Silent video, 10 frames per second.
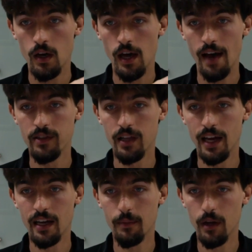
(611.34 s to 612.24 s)
have the
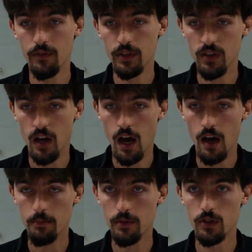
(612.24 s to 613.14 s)
line coming off the
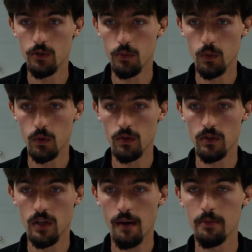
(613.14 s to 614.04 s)
top of the spool.
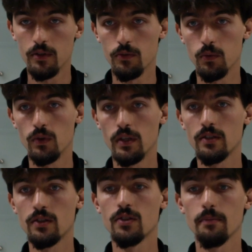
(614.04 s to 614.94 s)

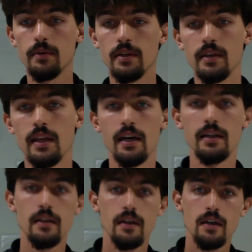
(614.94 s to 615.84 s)
This is something
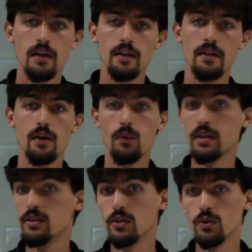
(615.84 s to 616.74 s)
that
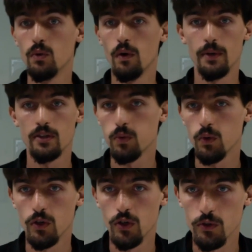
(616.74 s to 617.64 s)
we do when we
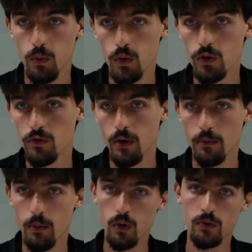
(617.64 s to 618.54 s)
spool your spools from our
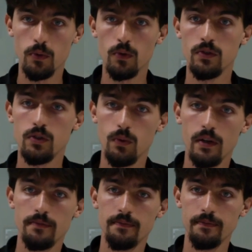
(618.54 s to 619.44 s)
bulk spools as
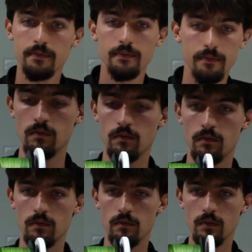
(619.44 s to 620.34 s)
well.
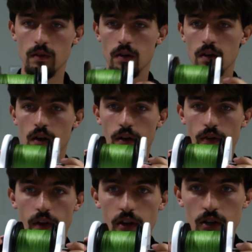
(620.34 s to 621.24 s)

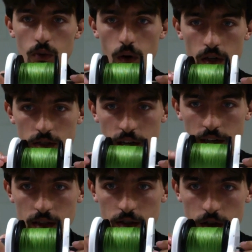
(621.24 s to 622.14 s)
Alright, then you're going to want to
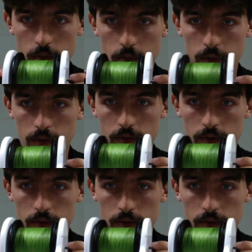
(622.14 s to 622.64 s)
tighten this up.